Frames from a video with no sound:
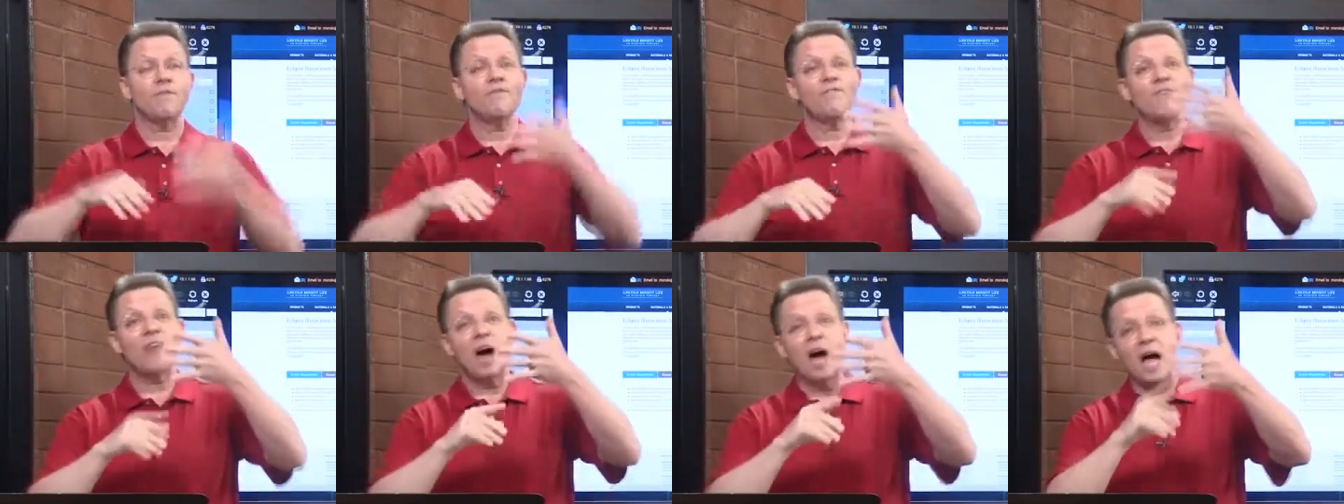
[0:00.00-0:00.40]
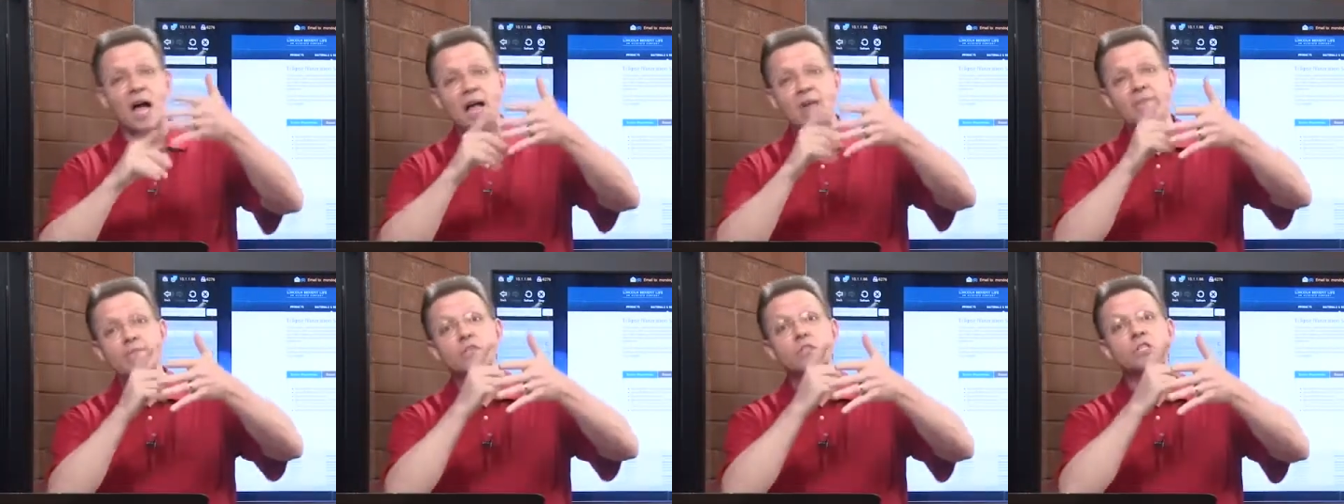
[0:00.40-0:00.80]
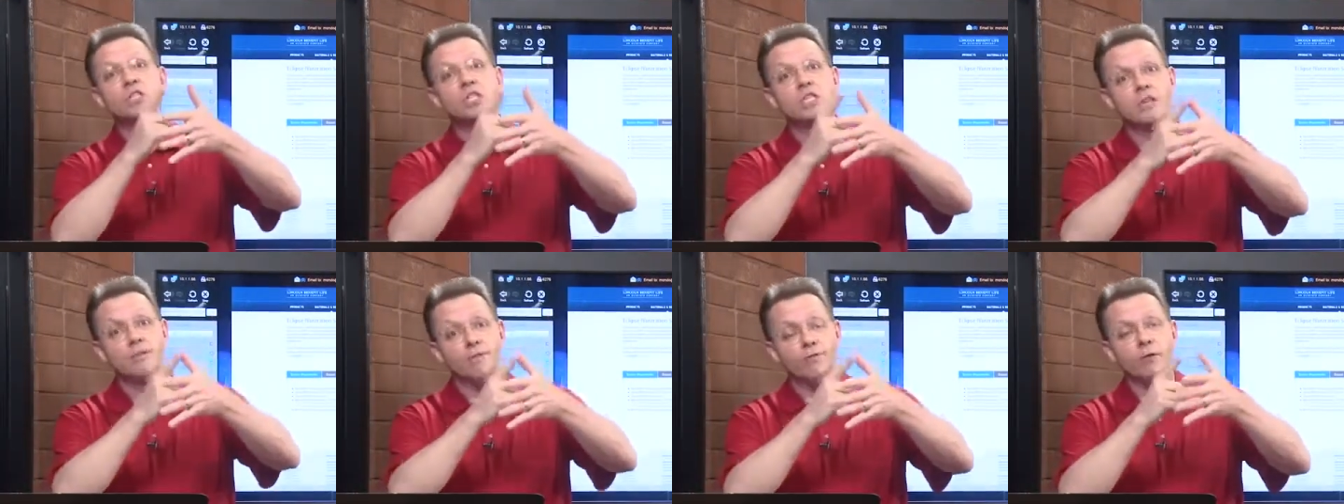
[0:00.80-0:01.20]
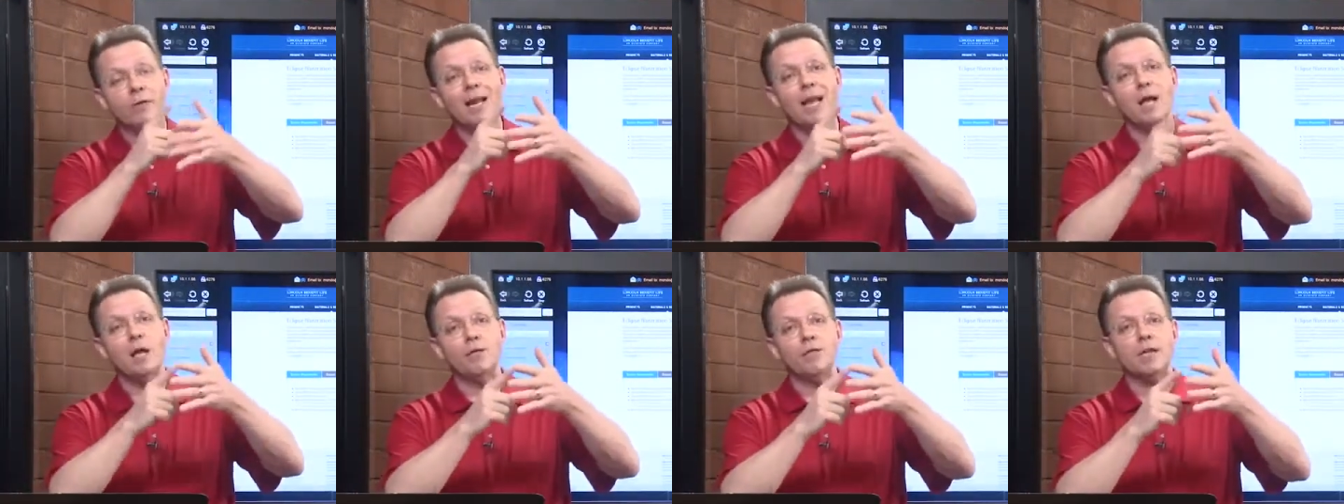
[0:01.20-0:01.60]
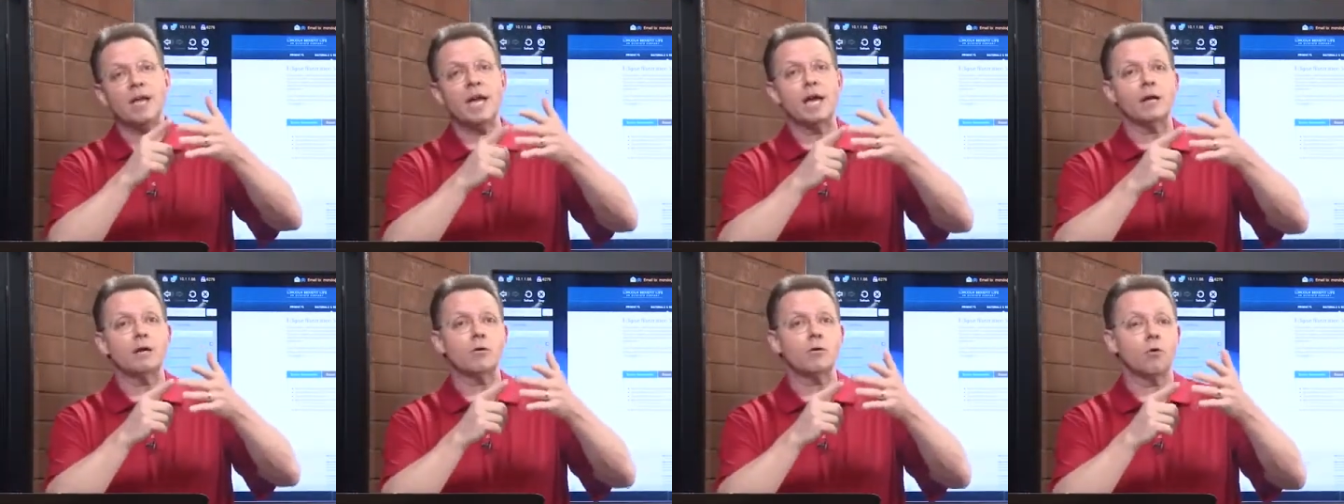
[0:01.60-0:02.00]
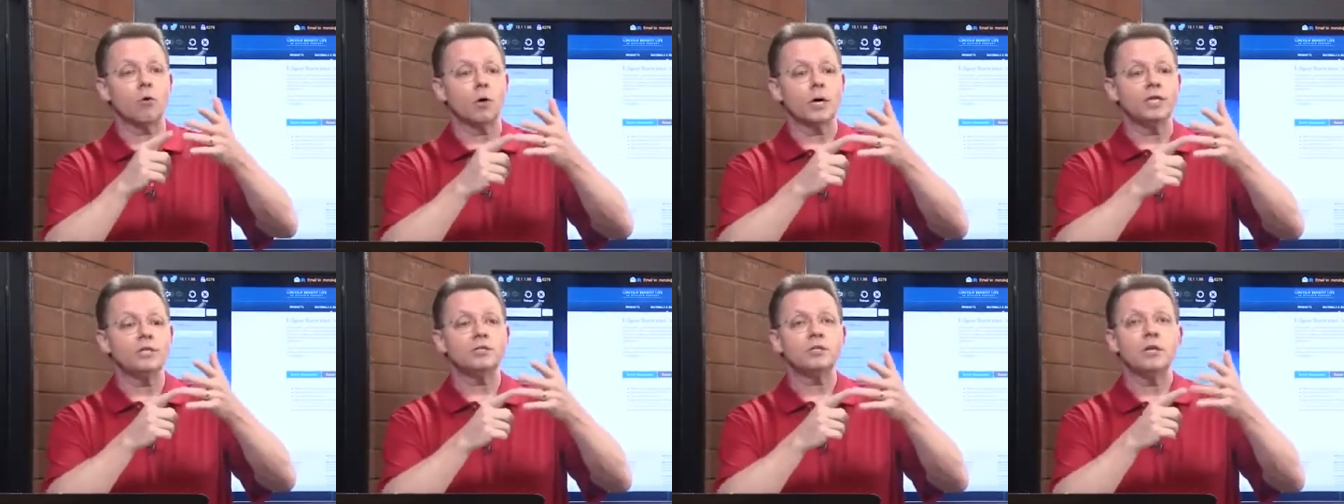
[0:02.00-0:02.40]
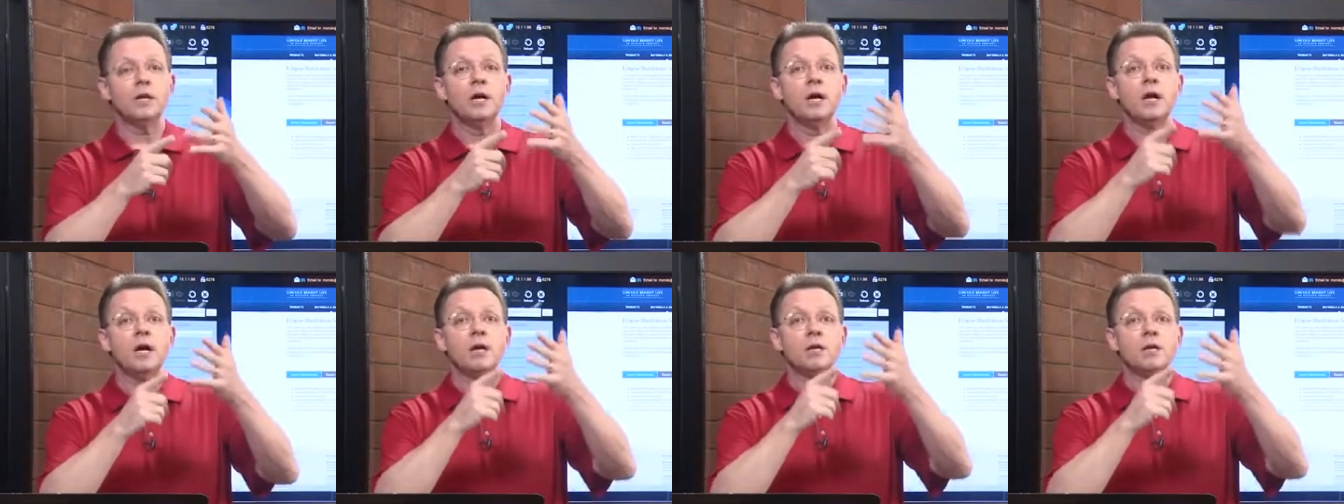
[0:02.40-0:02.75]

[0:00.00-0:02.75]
5 different health categories